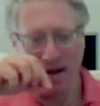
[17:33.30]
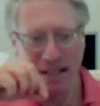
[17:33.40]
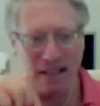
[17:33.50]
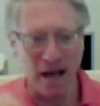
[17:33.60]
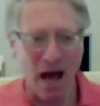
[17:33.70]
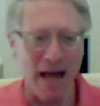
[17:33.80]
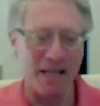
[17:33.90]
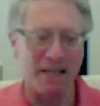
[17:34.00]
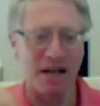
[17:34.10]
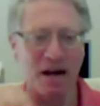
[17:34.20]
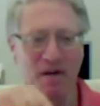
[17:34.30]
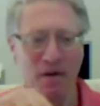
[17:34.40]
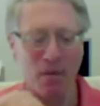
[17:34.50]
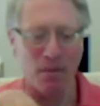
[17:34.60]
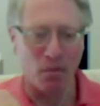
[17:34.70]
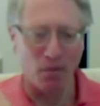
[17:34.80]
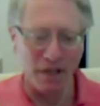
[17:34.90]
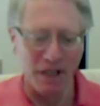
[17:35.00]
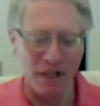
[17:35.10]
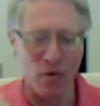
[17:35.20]
the signs of a
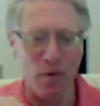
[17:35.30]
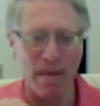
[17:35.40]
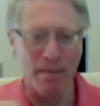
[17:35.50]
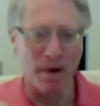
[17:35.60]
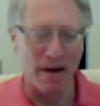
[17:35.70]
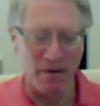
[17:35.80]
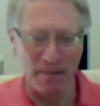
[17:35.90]
residual memory